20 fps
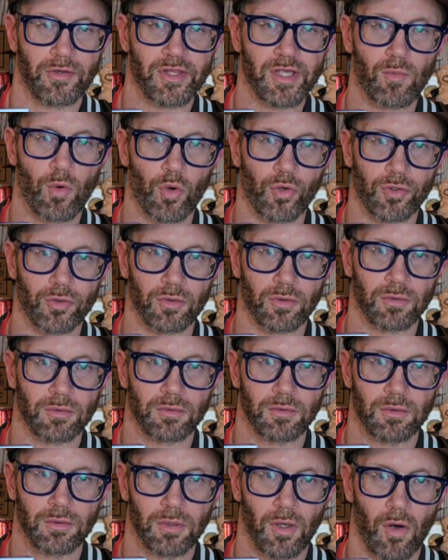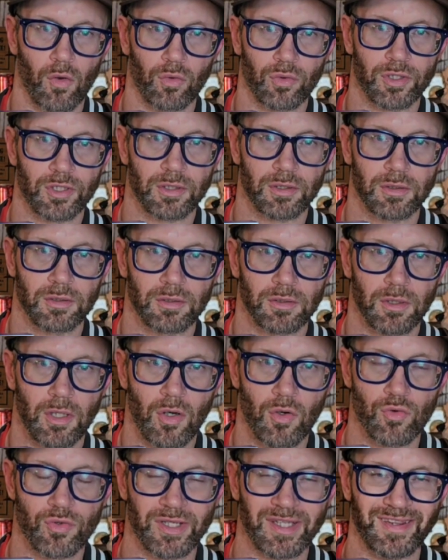the immortal Hulk
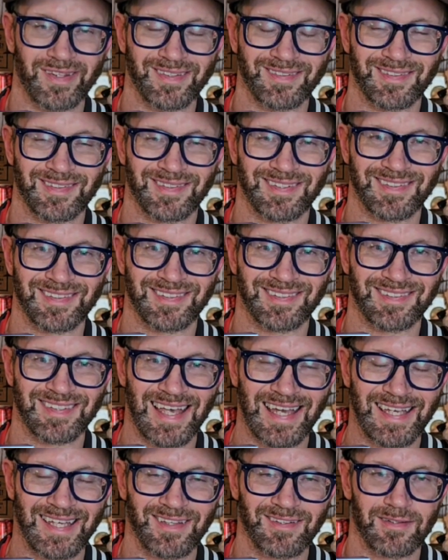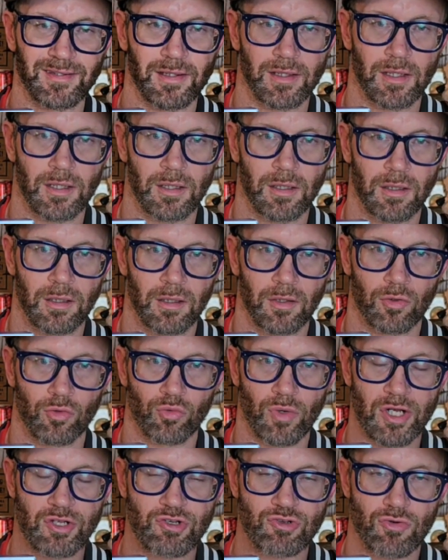Hogan. This is his second
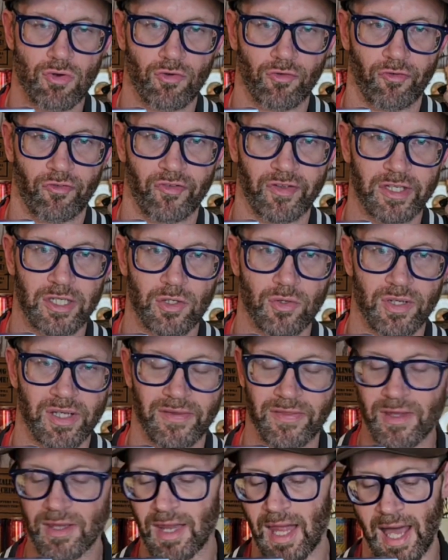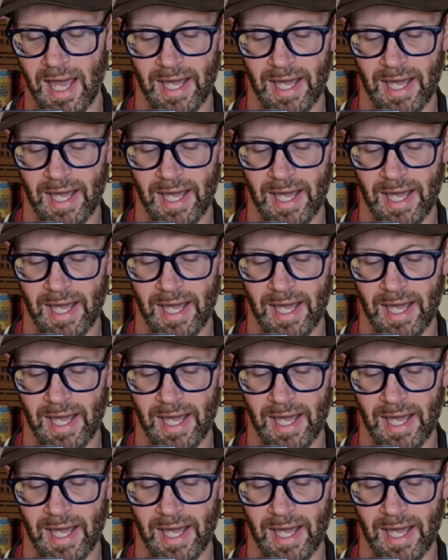retro figure in the